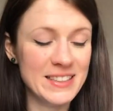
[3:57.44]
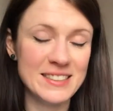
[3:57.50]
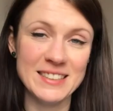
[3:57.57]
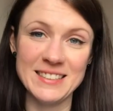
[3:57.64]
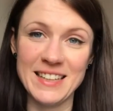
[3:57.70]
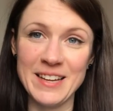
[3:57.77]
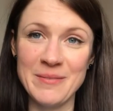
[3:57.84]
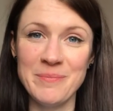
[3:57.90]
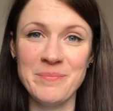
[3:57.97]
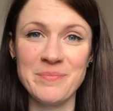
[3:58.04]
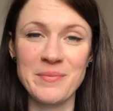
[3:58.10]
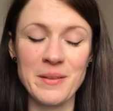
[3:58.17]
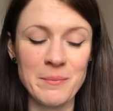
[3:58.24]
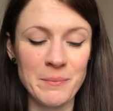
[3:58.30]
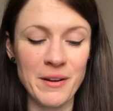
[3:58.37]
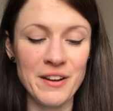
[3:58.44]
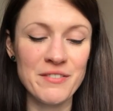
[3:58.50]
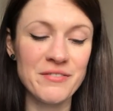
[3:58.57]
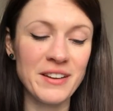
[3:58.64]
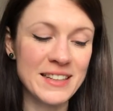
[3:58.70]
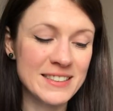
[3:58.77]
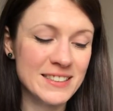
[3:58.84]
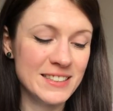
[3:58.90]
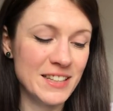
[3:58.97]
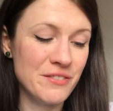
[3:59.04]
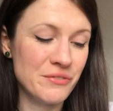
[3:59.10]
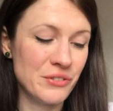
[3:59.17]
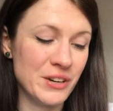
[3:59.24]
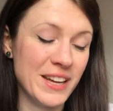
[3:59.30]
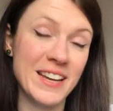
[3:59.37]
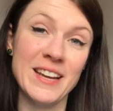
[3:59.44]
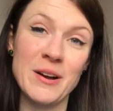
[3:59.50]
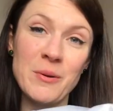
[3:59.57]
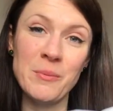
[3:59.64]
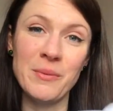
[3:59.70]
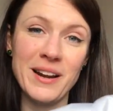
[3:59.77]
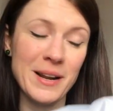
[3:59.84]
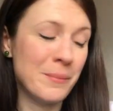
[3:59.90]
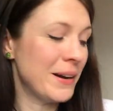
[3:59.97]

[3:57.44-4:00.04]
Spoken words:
this is it, my fancy free umbrella